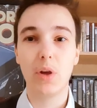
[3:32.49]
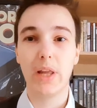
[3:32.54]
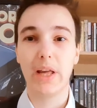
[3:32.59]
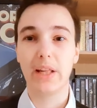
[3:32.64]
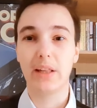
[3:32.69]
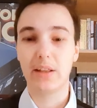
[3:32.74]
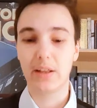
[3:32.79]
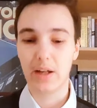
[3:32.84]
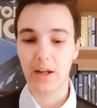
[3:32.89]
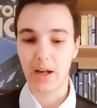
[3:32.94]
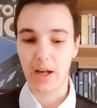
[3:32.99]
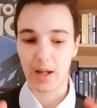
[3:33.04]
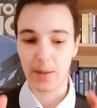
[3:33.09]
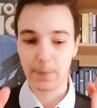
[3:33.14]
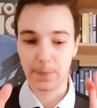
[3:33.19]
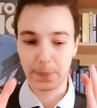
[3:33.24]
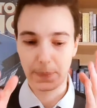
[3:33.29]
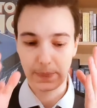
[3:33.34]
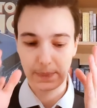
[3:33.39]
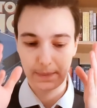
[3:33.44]
like,
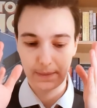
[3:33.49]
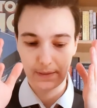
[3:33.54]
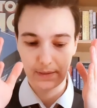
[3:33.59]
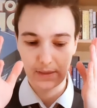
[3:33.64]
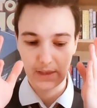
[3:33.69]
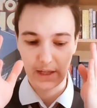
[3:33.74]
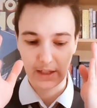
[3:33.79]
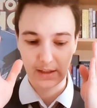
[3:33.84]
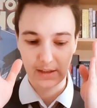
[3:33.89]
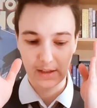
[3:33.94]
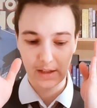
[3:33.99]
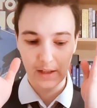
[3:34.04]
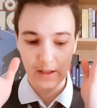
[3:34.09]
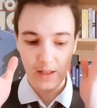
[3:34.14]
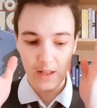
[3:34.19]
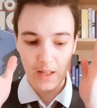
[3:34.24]
um, like